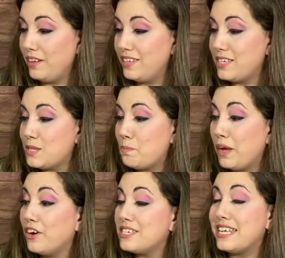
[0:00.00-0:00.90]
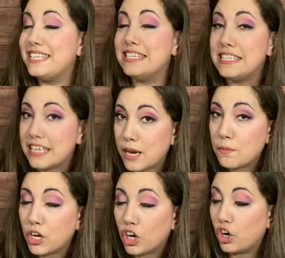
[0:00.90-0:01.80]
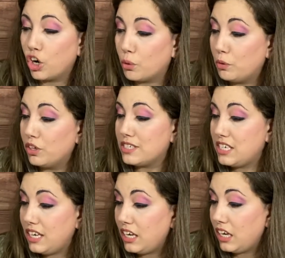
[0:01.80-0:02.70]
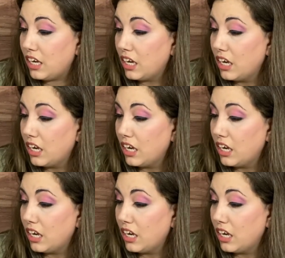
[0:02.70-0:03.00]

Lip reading: This pears and cinnamon herbal tea.